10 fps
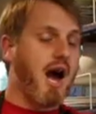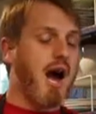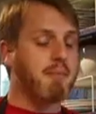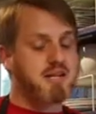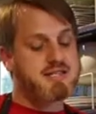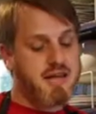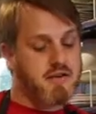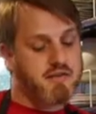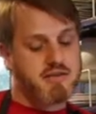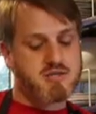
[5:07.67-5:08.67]
I'm gonna say
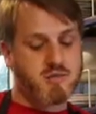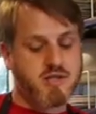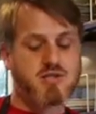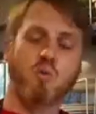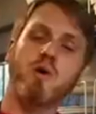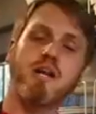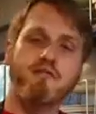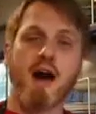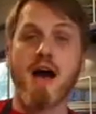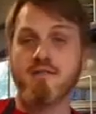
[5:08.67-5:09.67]
for this one,
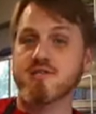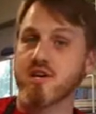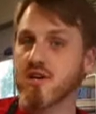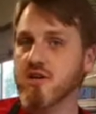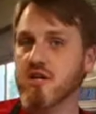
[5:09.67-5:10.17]
25 and turn.